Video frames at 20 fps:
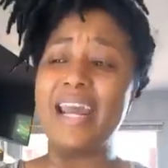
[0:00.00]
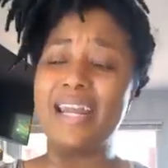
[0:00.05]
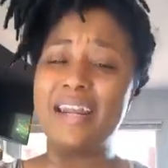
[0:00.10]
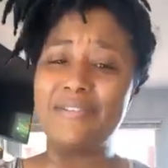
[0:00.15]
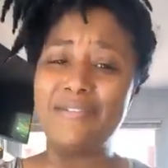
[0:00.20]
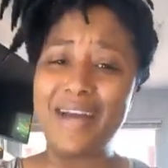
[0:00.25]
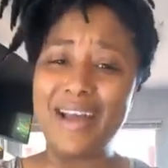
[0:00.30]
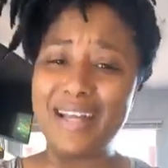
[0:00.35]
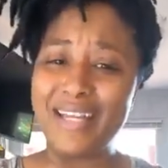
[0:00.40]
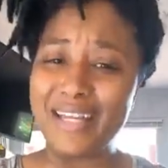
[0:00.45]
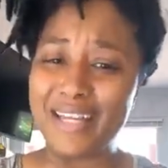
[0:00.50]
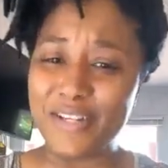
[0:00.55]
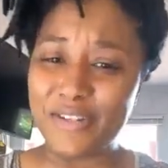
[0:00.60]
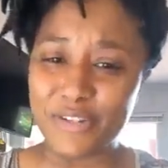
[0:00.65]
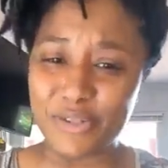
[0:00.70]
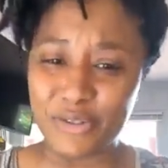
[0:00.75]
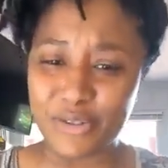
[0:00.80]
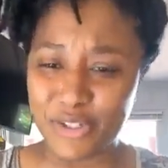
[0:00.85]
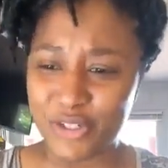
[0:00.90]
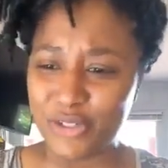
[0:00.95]
And if I can
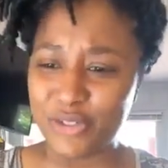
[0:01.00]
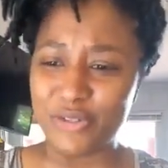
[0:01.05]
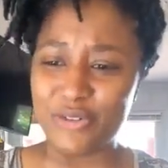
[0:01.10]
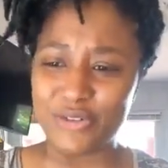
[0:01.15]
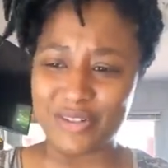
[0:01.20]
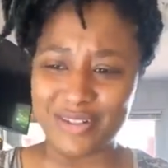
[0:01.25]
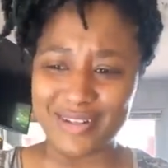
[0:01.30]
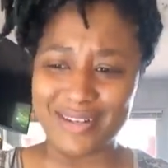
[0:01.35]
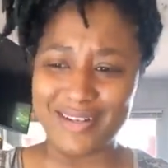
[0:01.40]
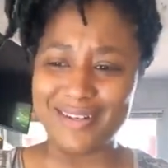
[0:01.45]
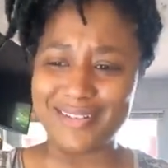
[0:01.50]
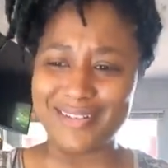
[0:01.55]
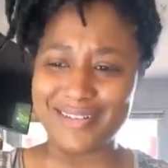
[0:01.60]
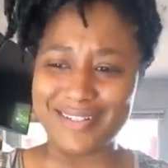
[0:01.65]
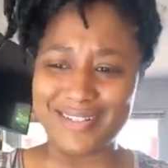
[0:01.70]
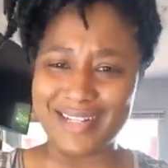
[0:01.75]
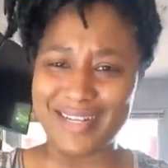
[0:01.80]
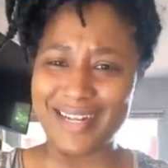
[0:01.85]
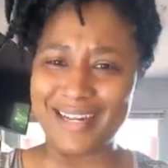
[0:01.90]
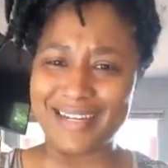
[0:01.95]
get your children to
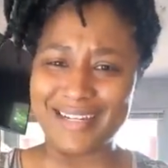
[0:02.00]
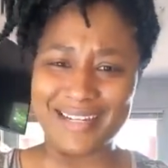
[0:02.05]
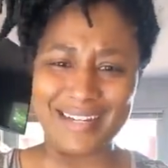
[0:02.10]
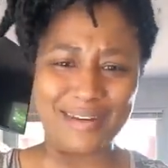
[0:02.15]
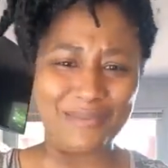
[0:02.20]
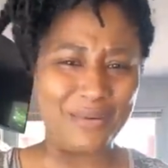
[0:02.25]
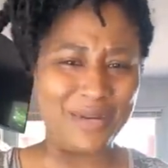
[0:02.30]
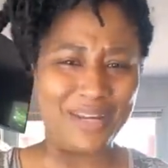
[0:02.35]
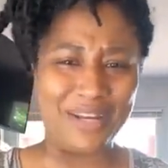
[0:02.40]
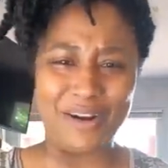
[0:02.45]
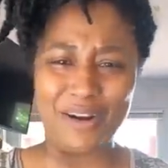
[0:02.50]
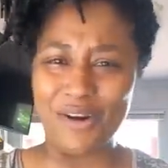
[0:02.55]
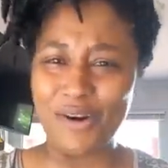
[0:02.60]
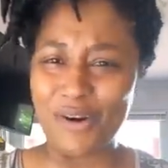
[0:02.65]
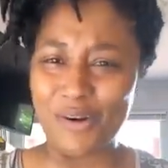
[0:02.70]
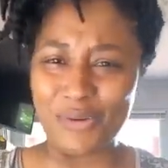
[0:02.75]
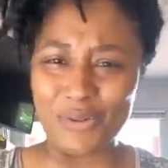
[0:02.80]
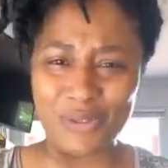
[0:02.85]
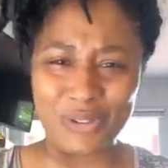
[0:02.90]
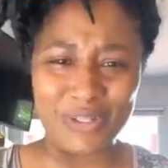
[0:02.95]
understand that we can
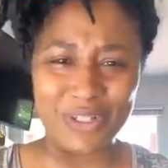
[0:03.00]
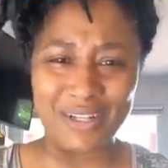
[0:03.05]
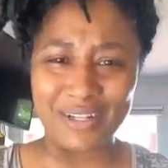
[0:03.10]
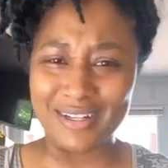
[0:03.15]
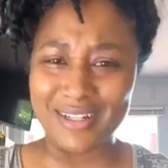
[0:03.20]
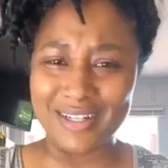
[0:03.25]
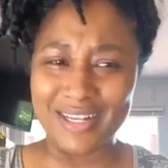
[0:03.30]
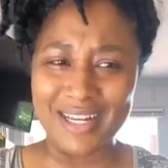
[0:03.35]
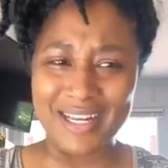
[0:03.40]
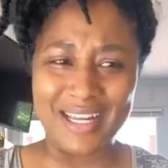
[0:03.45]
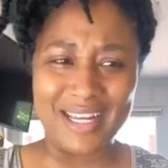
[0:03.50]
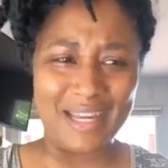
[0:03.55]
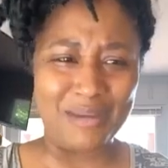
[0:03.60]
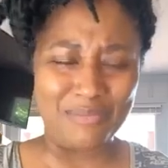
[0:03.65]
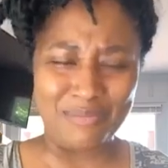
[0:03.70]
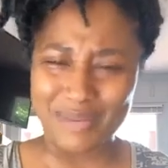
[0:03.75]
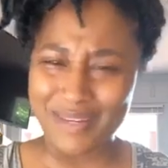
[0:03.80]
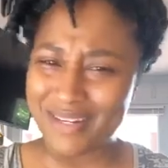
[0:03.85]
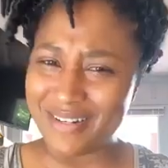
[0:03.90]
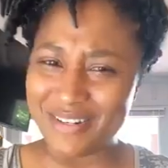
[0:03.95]
all look
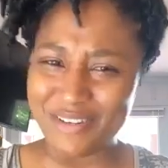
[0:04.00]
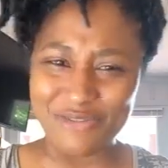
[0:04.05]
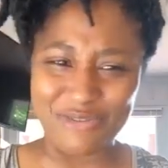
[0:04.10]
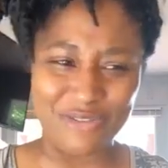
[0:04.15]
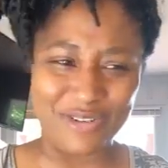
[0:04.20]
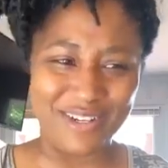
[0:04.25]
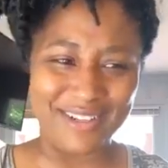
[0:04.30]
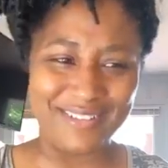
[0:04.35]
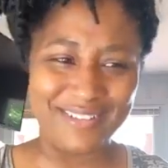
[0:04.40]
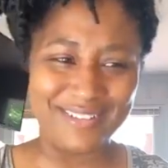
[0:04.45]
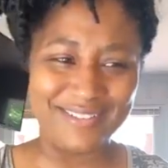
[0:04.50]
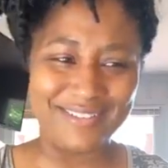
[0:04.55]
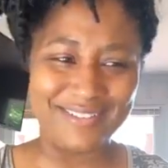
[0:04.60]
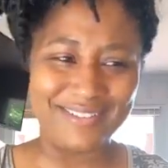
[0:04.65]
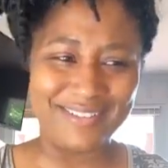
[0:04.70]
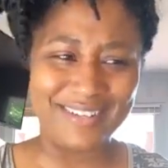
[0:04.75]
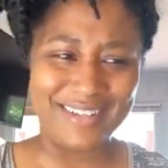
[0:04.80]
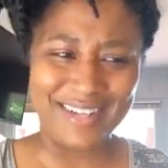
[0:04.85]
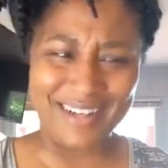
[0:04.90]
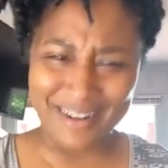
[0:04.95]
and be different
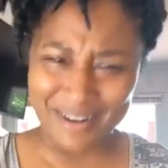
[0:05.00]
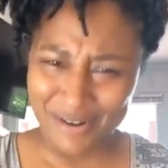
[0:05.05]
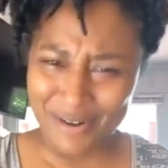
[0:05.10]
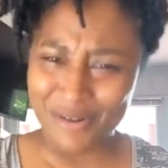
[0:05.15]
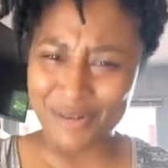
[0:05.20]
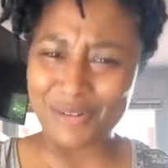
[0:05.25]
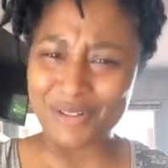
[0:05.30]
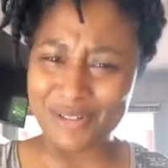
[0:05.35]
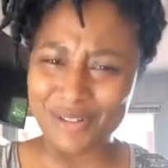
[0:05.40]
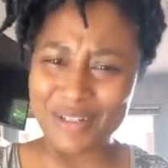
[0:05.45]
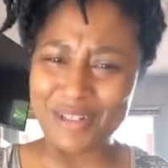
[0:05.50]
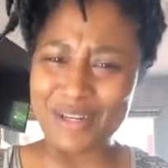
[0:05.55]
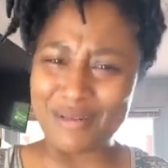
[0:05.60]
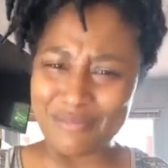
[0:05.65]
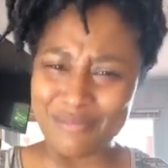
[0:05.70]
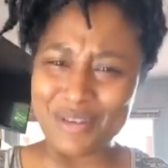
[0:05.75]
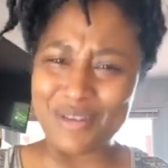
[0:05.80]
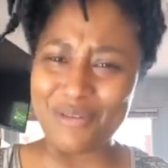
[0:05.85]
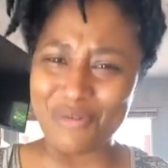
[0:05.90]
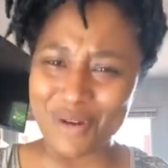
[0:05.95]
and all
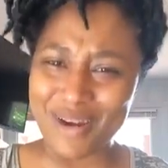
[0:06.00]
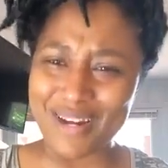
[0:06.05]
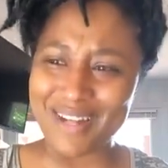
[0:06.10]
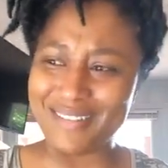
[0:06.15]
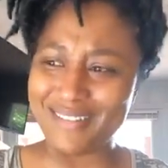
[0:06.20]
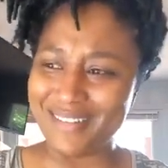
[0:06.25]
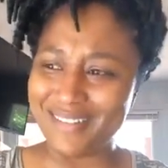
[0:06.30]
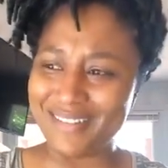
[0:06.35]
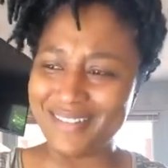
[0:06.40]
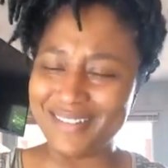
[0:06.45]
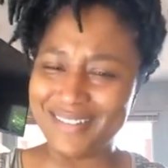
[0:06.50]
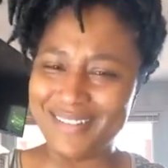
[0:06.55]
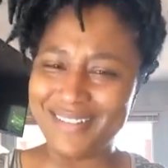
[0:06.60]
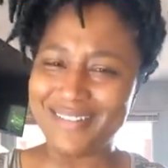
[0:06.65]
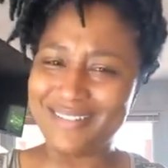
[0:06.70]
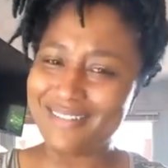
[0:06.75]
look and be great.